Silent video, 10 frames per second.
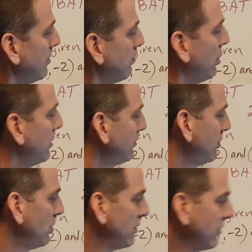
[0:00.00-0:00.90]
plus
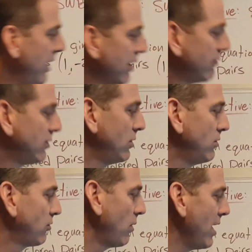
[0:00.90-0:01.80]
2 is -2,
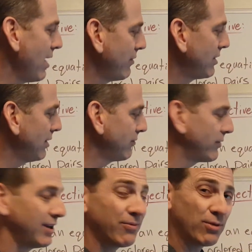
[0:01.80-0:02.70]
so I have a
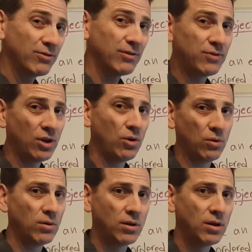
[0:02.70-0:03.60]
difference of 2.
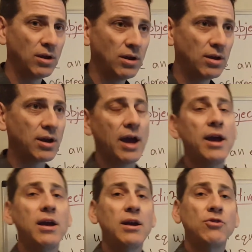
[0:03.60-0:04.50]

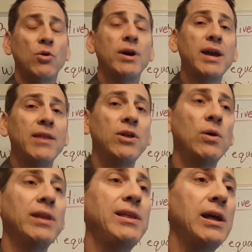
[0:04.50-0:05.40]
Okay? So again,
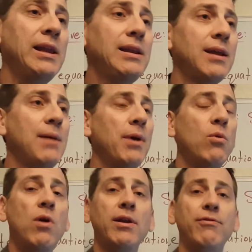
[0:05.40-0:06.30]
anytime I
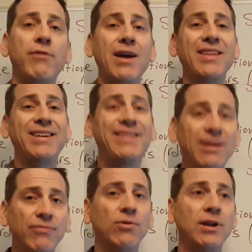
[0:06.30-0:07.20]
want to find the
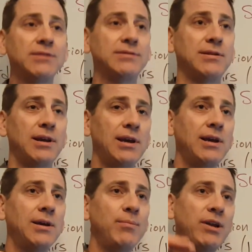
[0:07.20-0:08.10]
difference
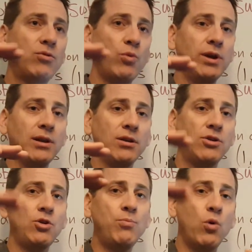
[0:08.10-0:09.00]
between
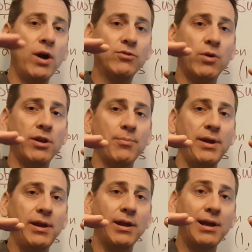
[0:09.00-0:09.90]
2 points, whether it
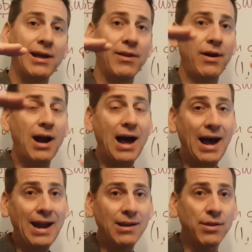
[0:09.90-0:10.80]
be their
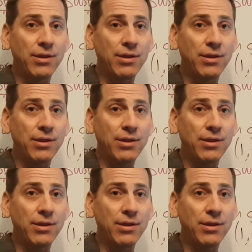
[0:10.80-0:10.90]
height